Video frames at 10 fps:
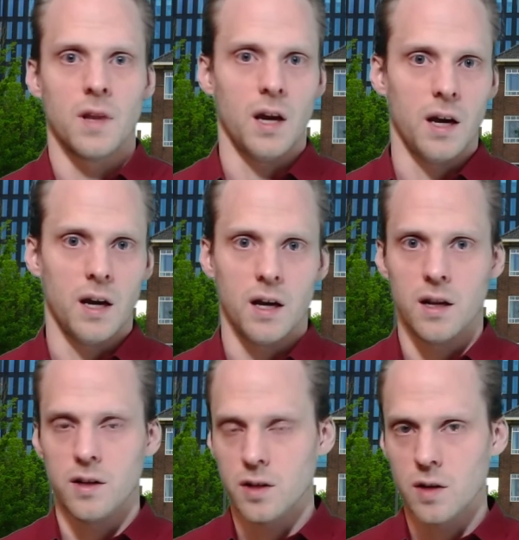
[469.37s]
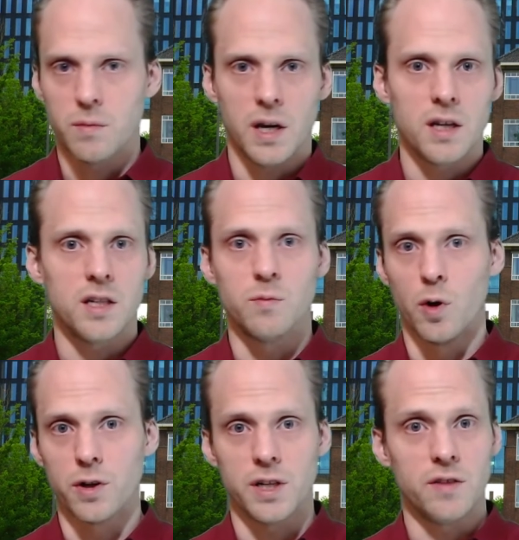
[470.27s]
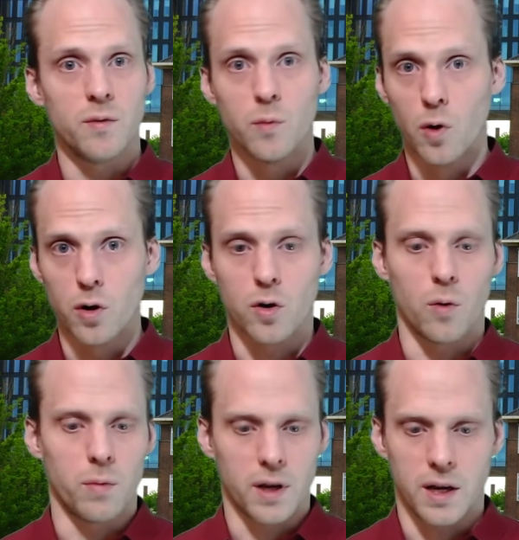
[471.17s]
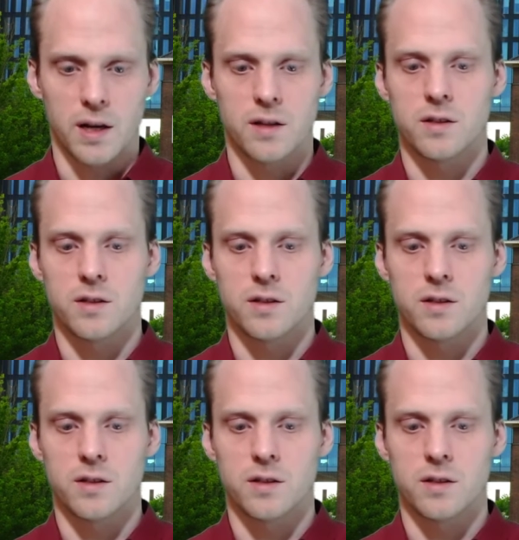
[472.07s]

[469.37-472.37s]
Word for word: And you can make these models even more complicated.